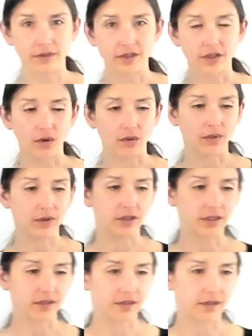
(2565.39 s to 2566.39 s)
So
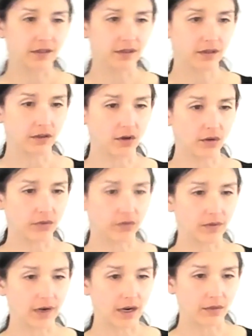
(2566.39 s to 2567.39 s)
just go
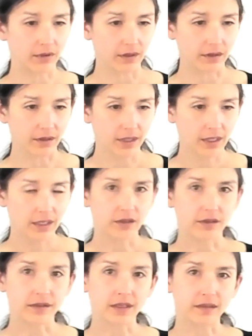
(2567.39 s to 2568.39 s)
throughout and
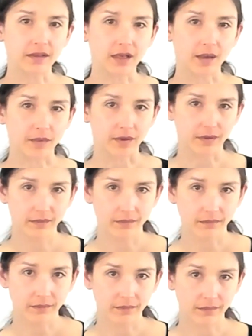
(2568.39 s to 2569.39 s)
just accept,
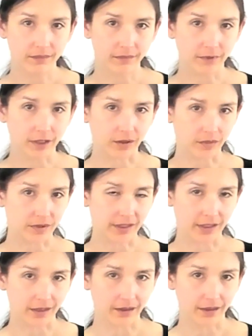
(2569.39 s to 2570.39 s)
like we
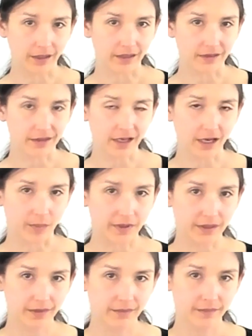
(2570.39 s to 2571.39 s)
said, accept